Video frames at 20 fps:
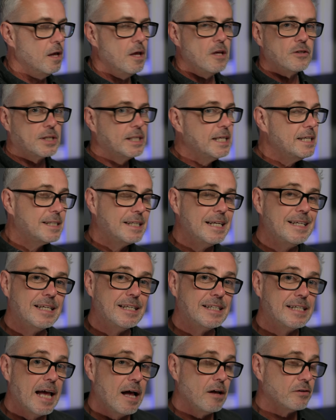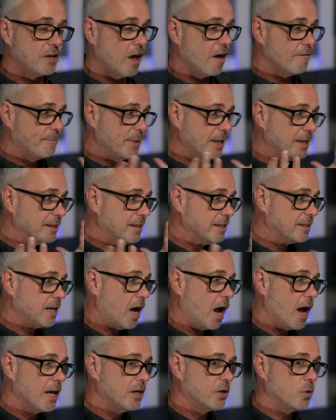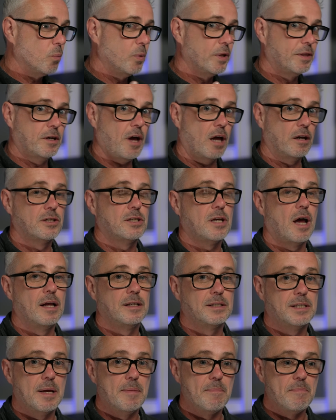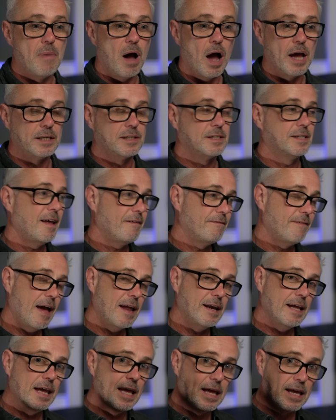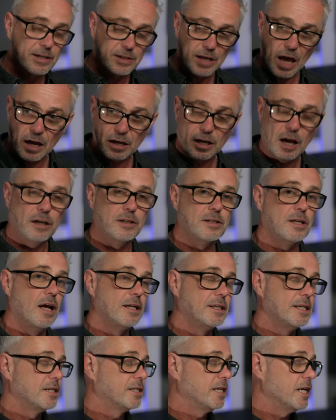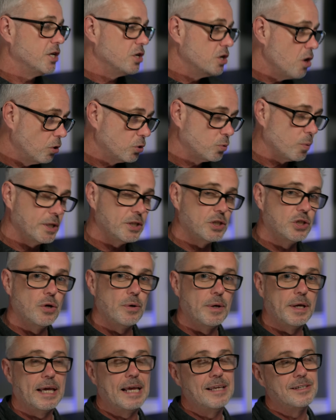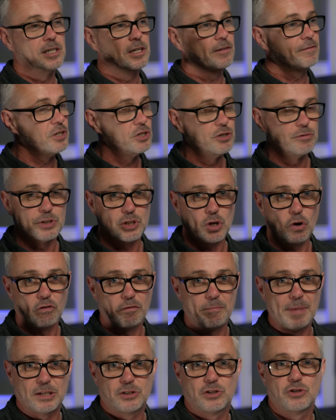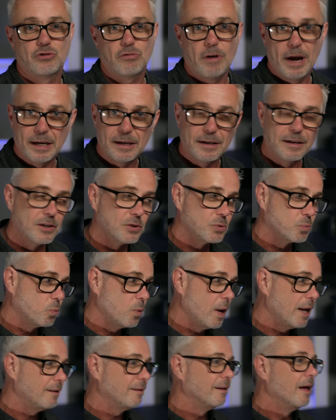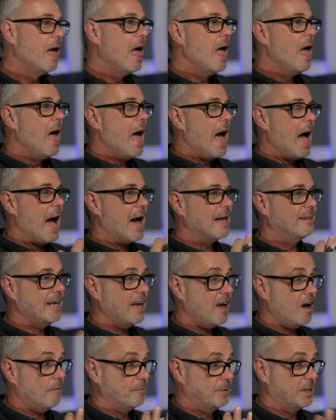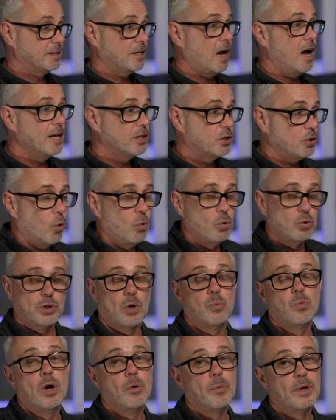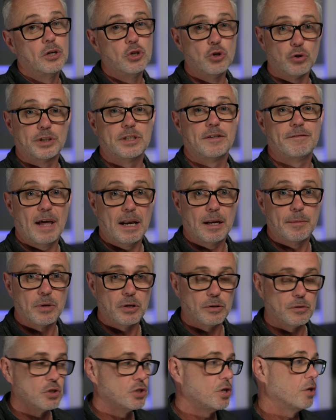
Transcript: So these DCTLs have been designed with color science in mind. Stefan is a color scientist. He knows what he's doing. He's a DaVinci Resolve master trainer as well. And they are designed to also work with look development.